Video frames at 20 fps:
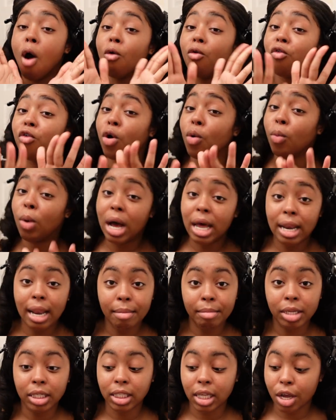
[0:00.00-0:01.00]
for one, let
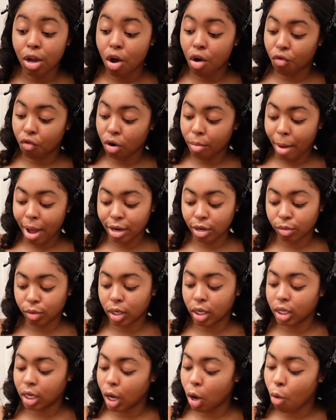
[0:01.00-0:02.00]
me say off rip, I don't
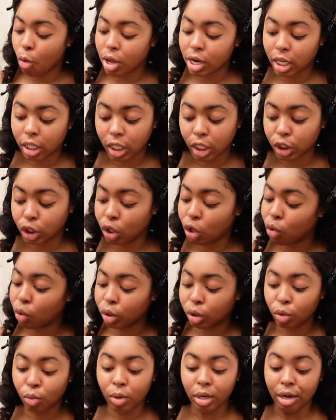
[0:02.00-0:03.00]
condone anything she's
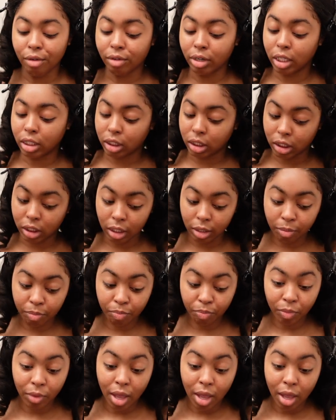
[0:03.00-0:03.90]
going through in a relationship.